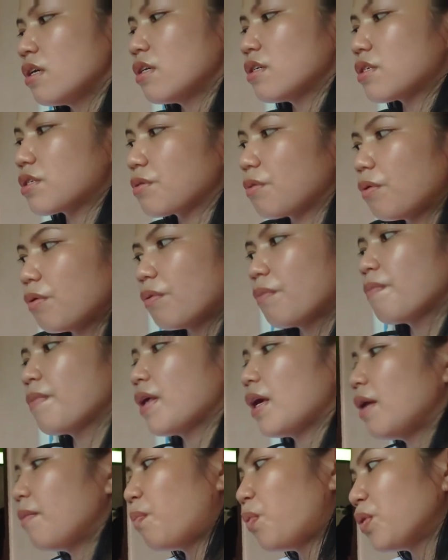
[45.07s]
So
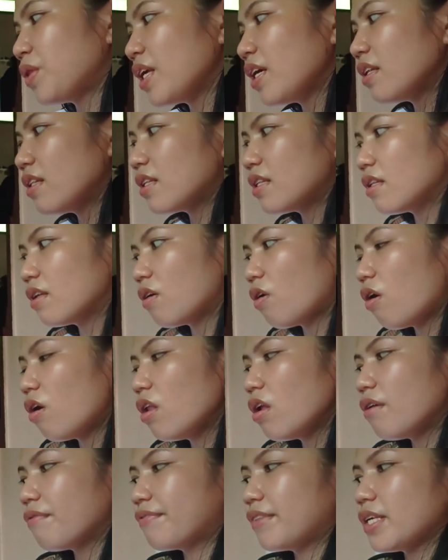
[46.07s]
in putting
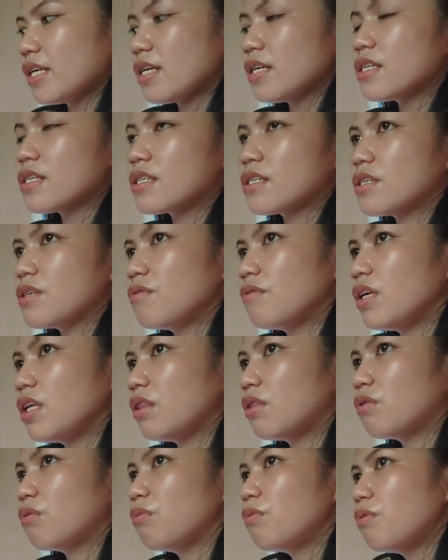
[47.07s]
all of these, you
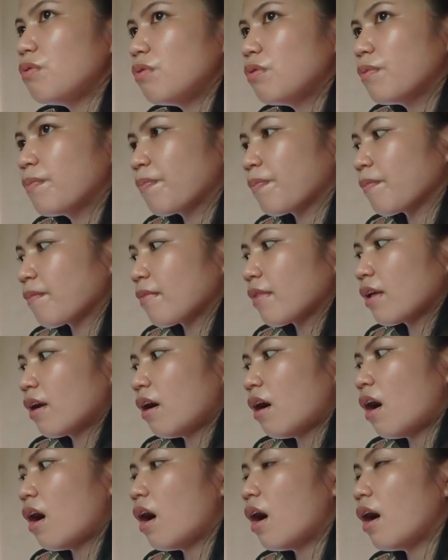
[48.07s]
need to
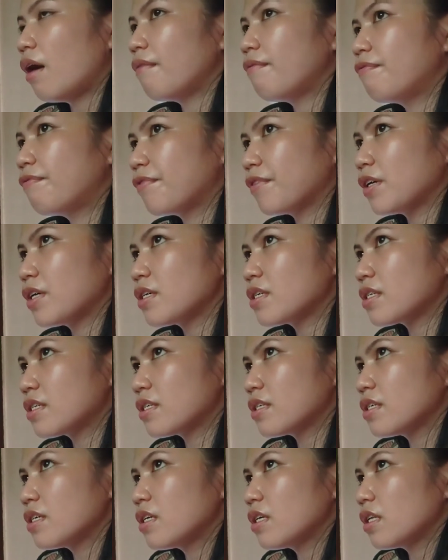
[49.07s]
have
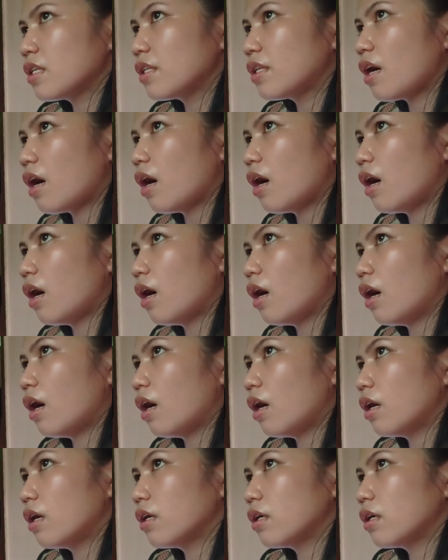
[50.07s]
first the